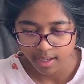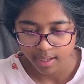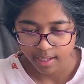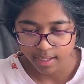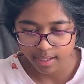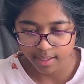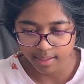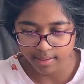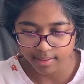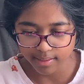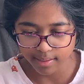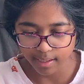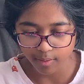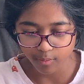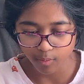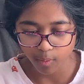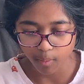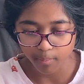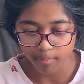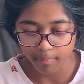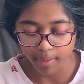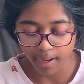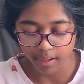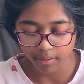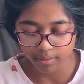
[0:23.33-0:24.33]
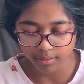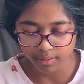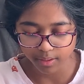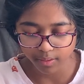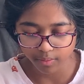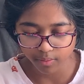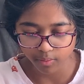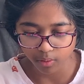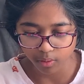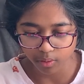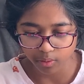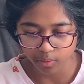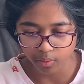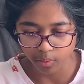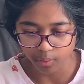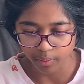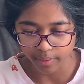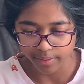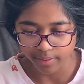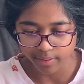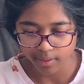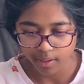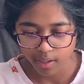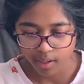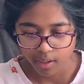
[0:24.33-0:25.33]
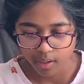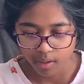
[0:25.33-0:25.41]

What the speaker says: Inside were mounds of gold coins,